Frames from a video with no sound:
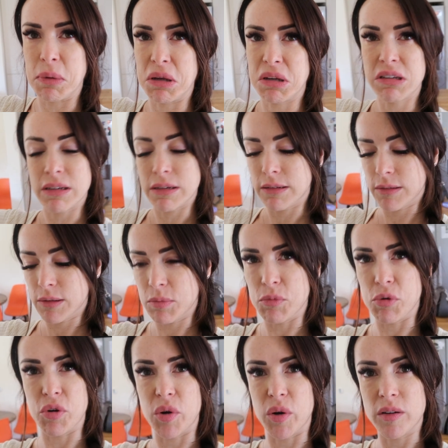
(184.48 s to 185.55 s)
bit
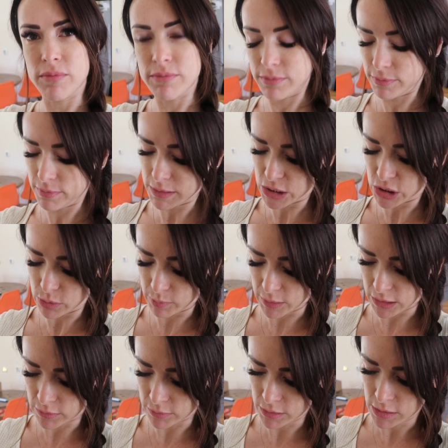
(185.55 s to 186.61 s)
more
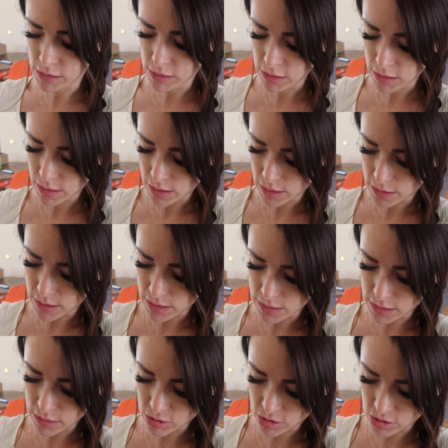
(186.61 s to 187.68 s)
yummy.
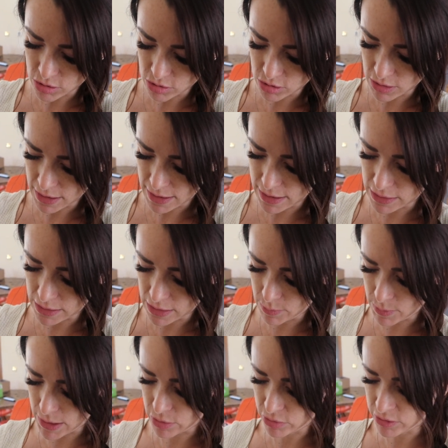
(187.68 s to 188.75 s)
I just usually add in
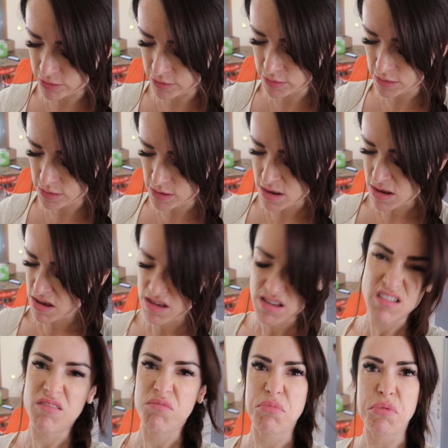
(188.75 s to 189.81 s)
about
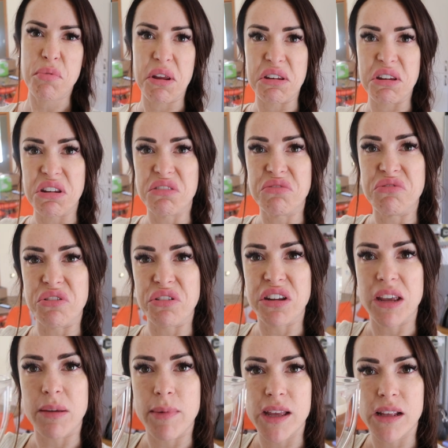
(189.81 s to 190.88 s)
20 to
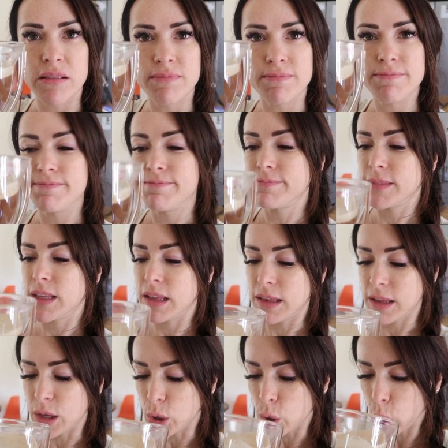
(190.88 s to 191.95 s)
40 ml.
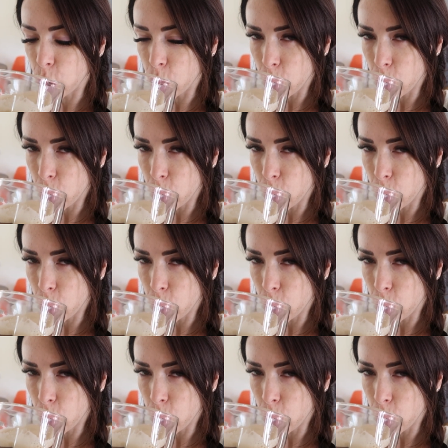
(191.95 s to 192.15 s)
And then,